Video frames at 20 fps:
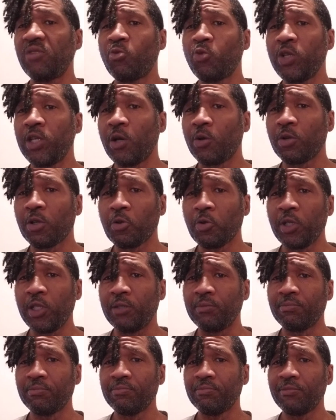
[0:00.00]
we don't agree,
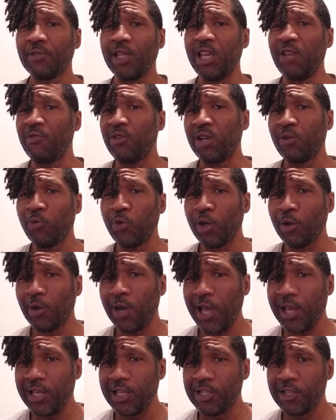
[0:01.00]
even if we don't
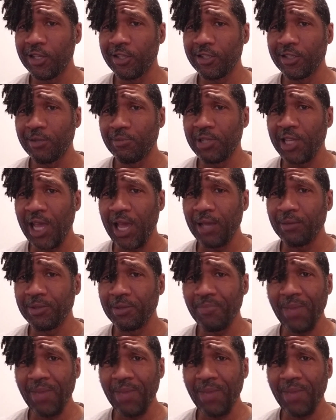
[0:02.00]
like each other sometimes.